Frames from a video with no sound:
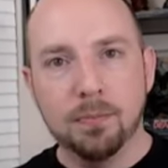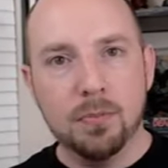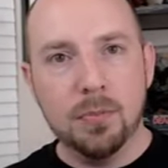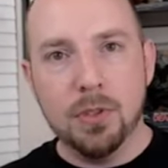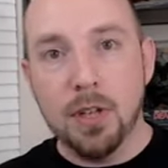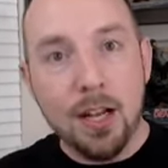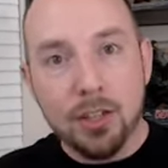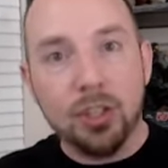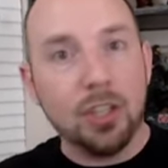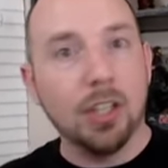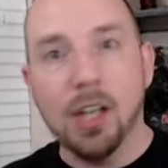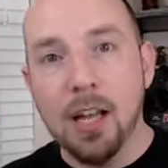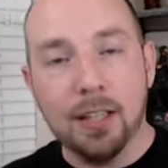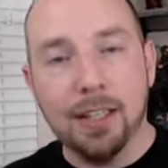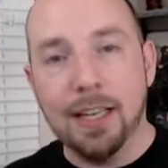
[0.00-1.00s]

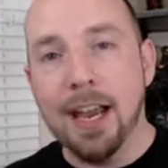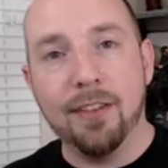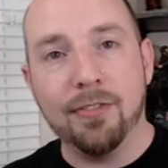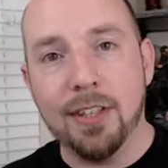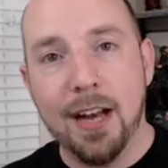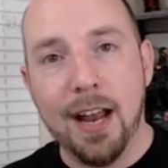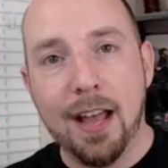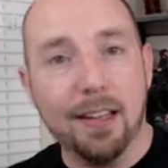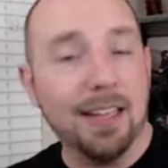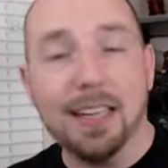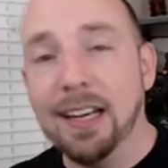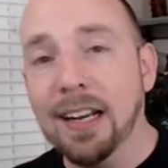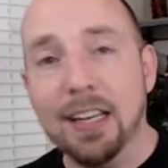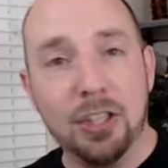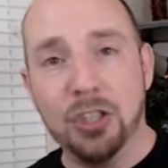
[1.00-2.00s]
nonchalantly after that, like
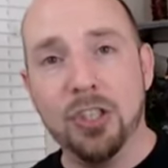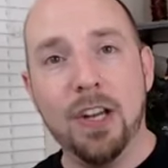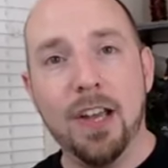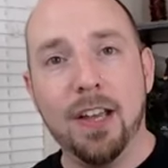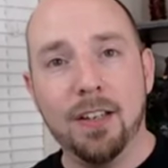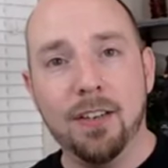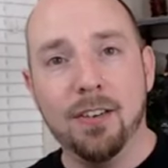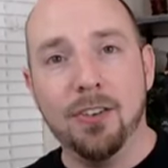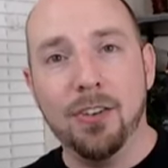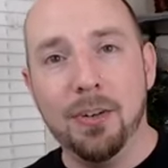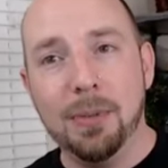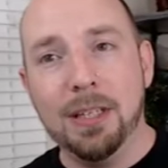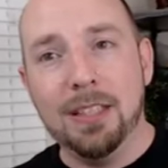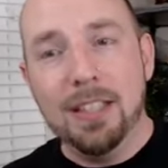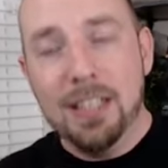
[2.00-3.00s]
it ain't shit. You know what I
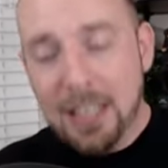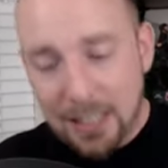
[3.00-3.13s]
mean?